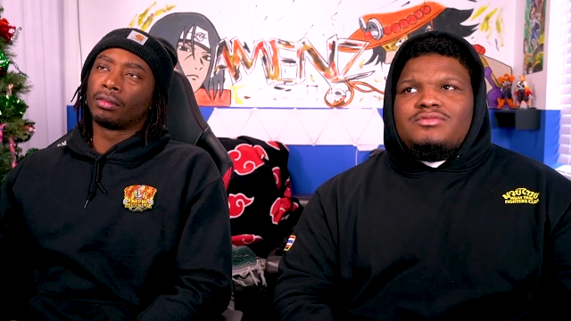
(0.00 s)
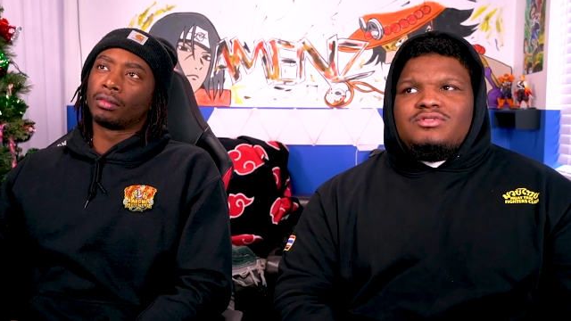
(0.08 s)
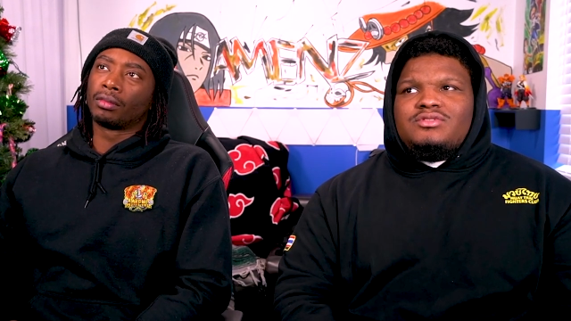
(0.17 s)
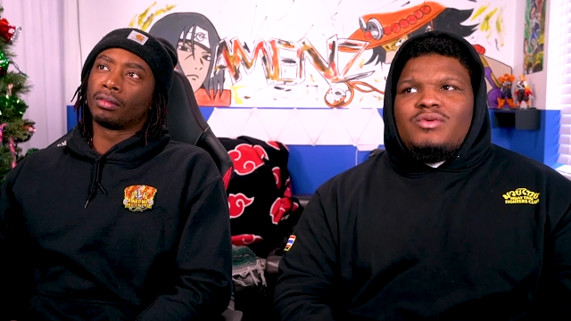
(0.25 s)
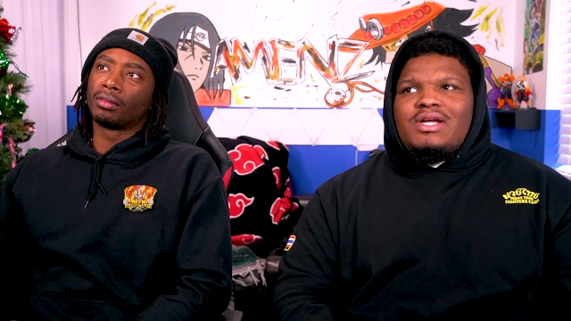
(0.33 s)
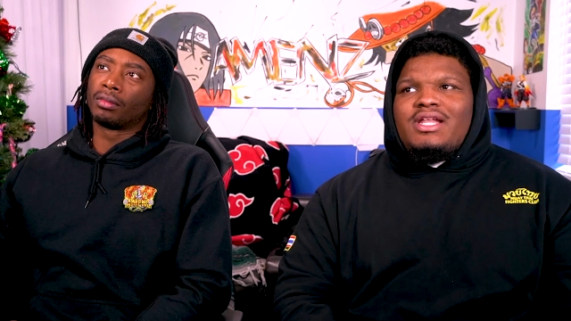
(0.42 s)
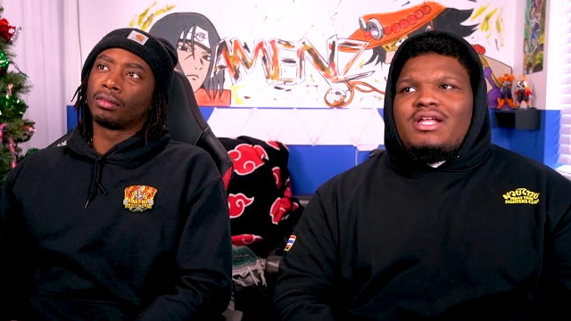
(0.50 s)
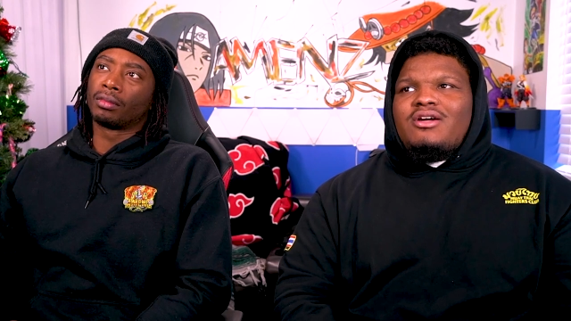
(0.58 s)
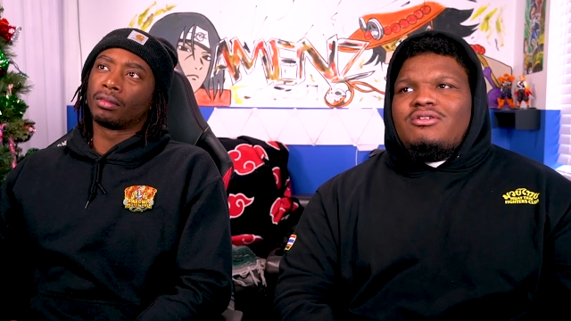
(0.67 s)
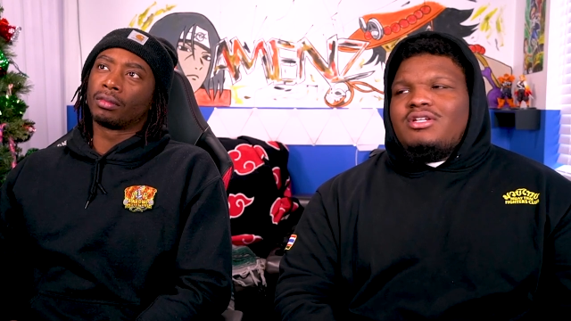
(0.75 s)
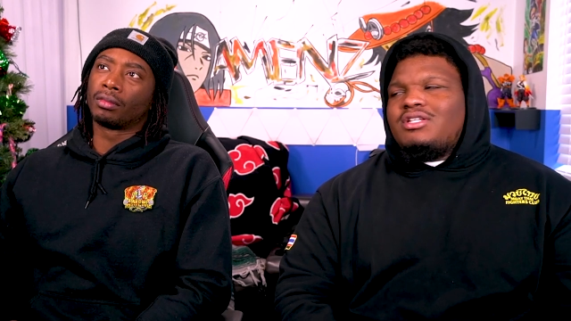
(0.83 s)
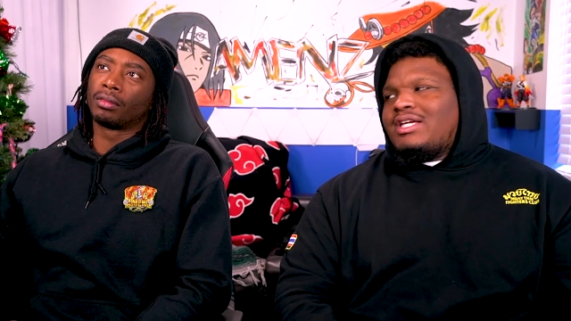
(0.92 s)
Speaker 1: Why they all
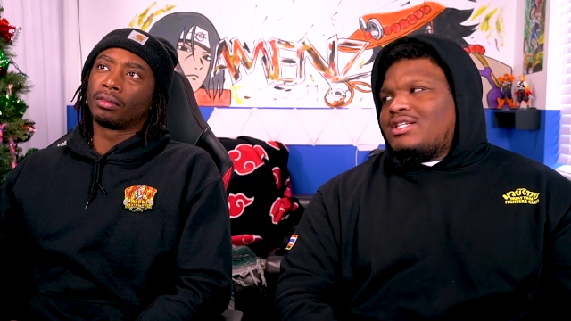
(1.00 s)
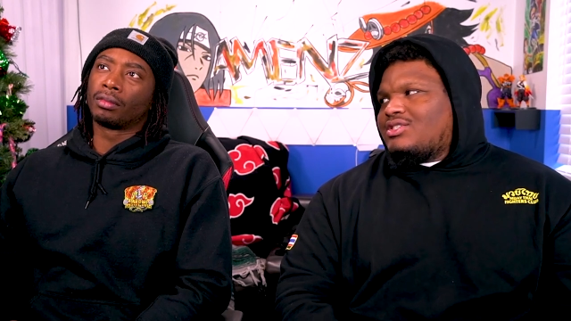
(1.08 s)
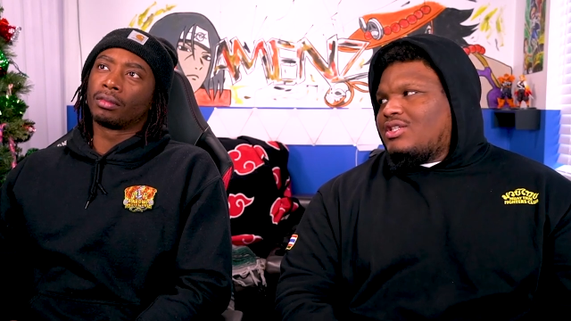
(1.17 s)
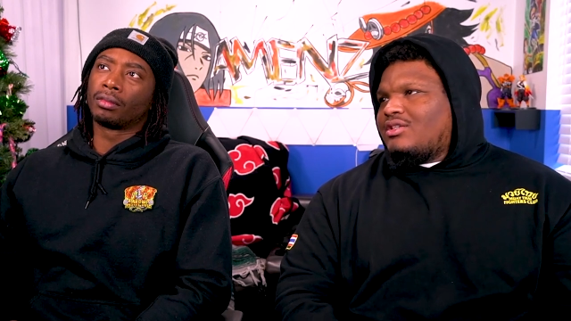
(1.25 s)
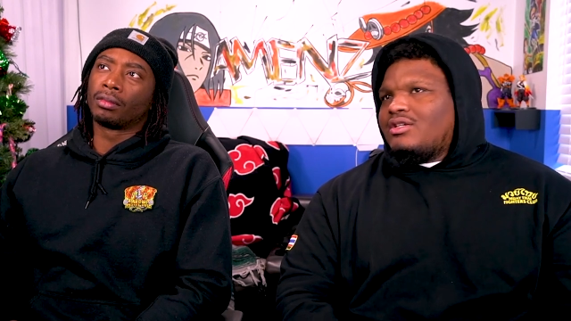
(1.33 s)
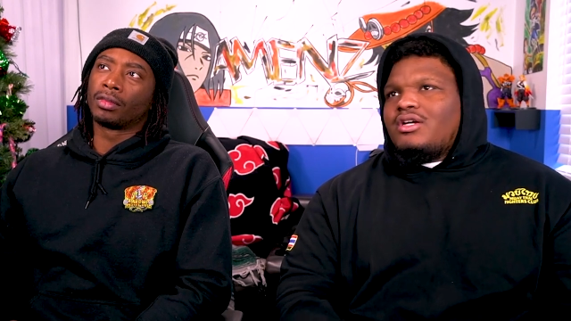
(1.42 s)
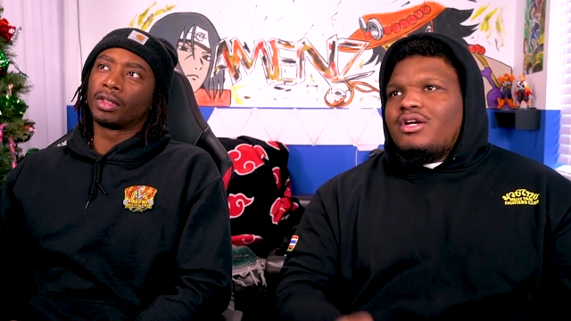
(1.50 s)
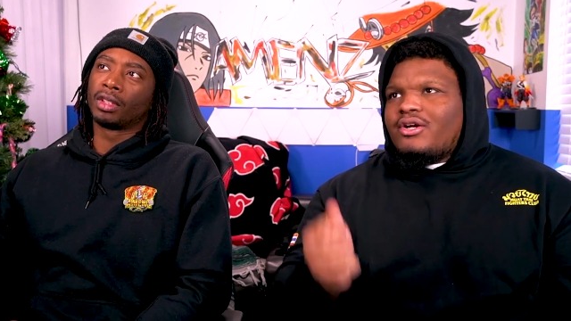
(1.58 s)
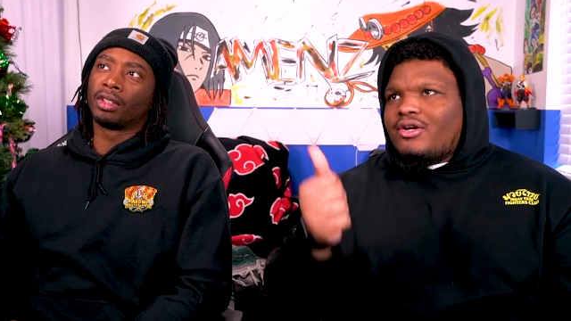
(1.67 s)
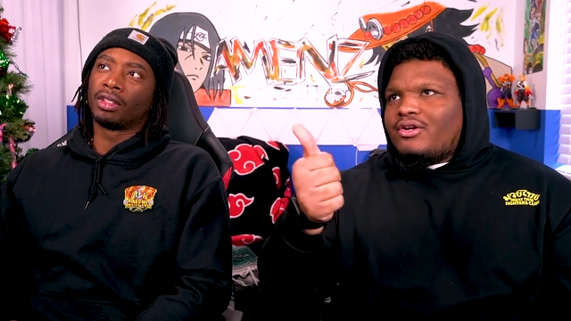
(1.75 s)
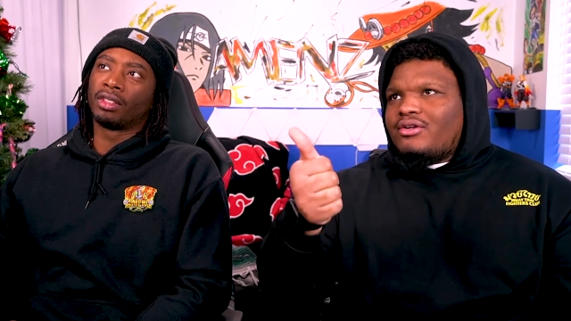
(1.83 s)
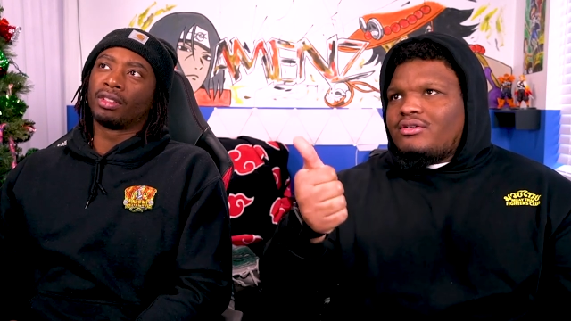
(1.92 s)
look like each other?
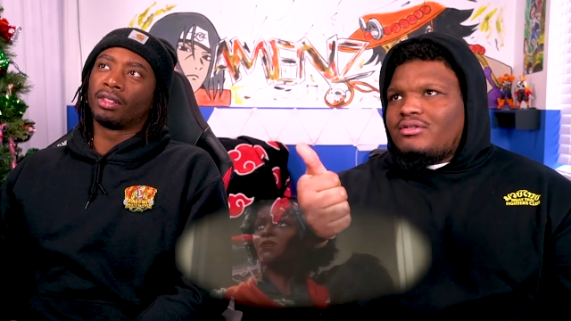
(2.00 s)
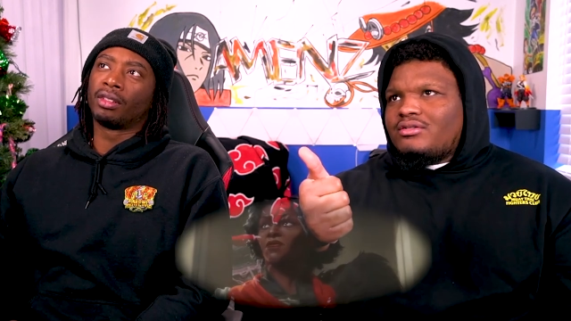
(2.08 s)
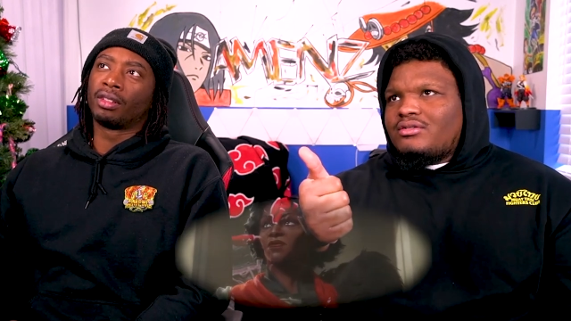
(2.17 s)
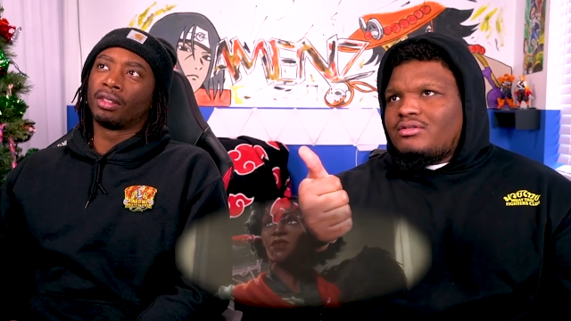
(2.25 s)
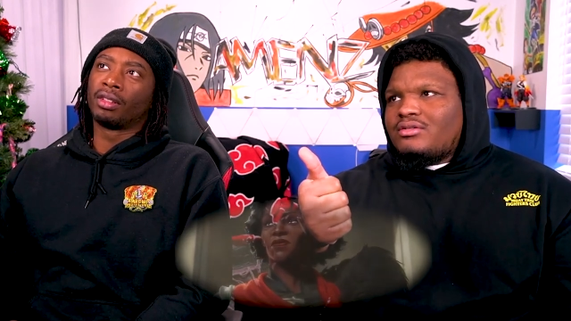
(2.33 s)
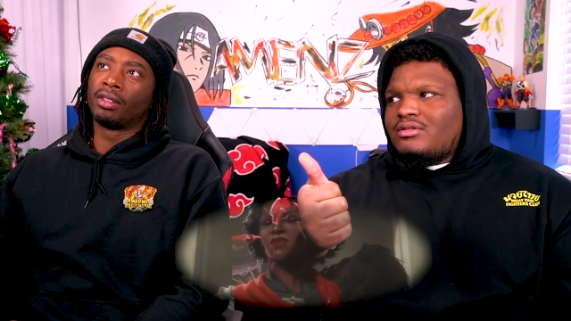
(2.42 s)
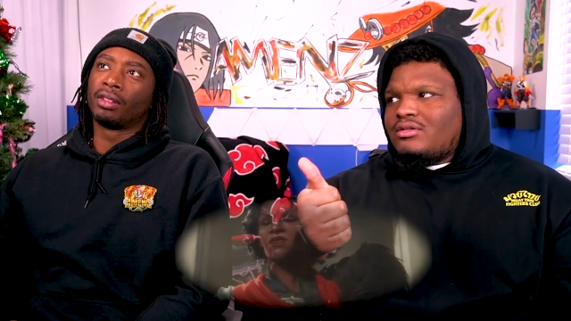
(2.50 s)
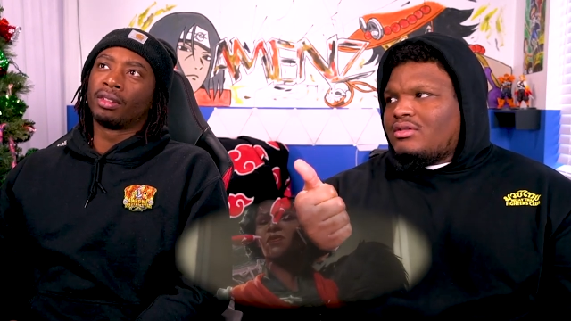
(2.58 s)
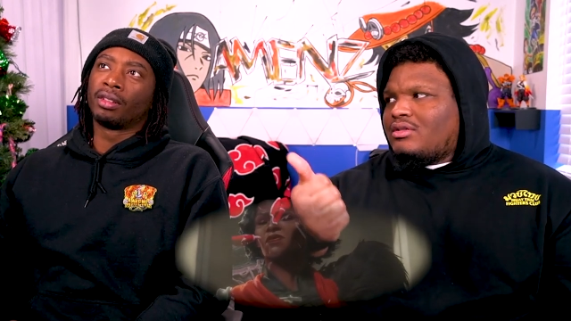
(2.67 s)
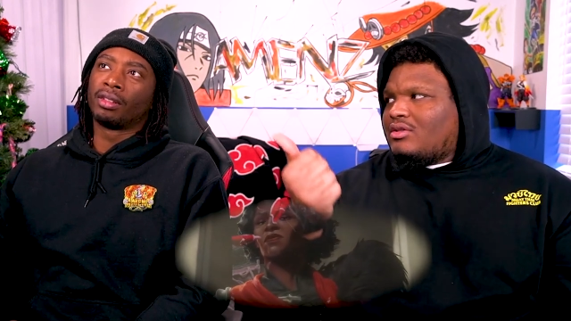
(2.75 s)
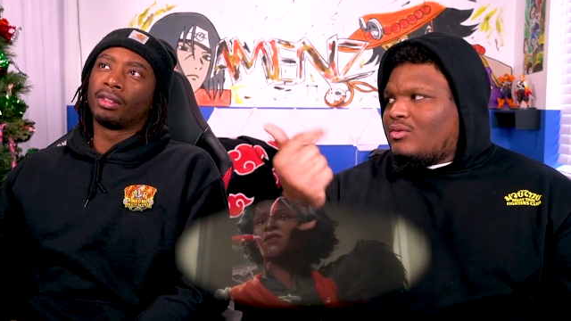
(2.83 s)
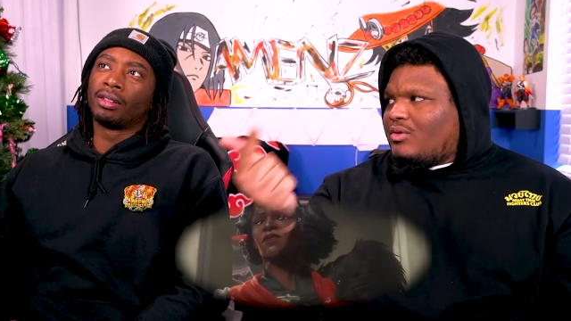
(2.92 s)
Her,
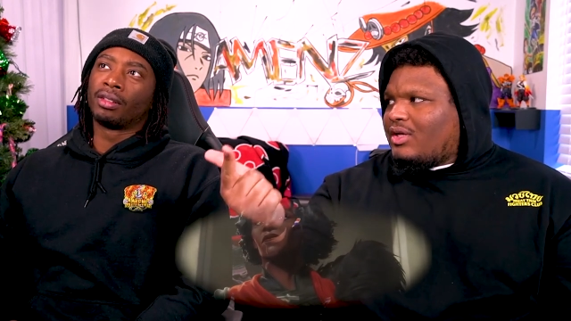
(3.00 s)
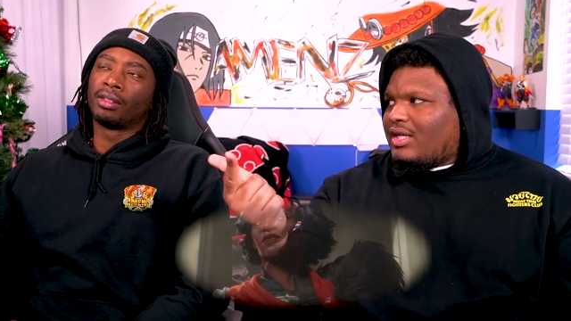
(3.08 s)
the one